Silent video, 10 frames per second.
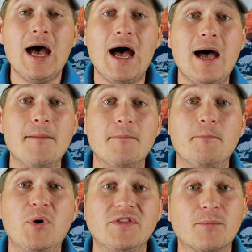
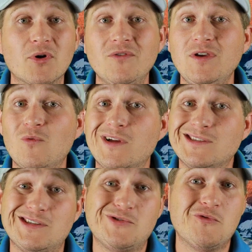But the Pro
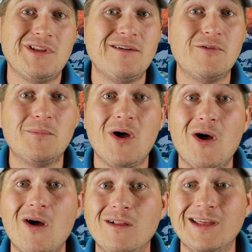V1's a tour level
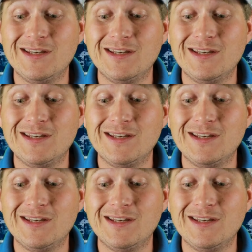ball.